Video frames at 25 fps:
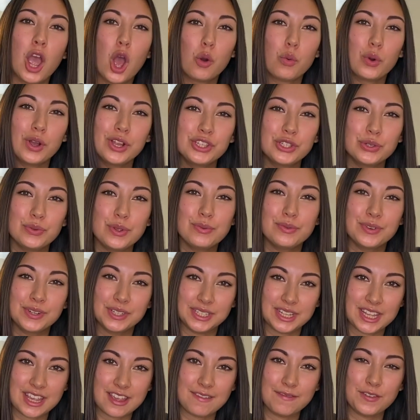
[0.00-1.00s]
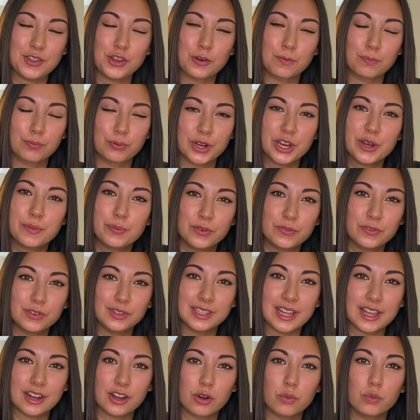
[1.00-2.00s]
Once we receive your pre-approval
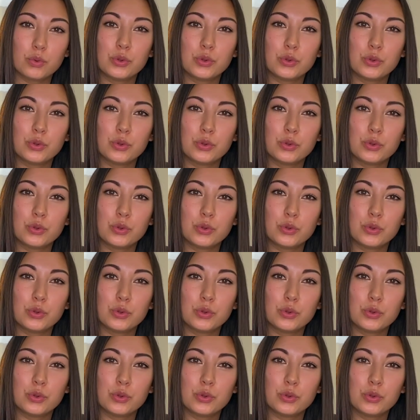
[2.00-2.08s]
letter,